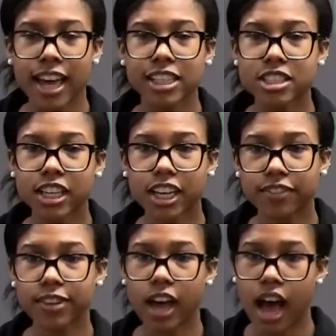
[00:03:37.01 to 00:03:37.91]
and it's going to
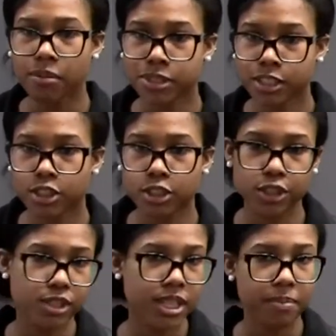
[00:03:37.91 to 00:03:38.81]
give you the option to
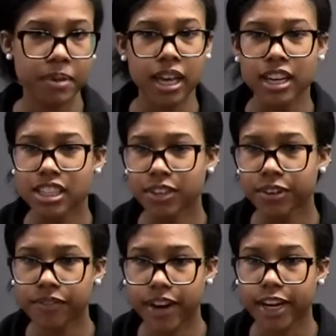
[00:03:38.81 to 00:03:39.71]
choose some
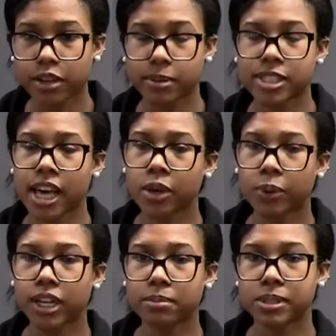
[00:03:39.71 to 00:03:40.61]
different variables that you
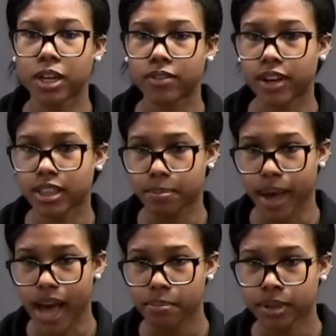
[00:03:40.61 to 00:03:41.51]
want to observe on the
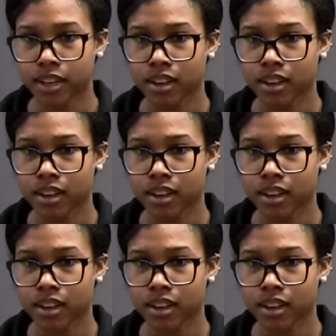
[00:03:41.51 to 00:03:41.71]
map,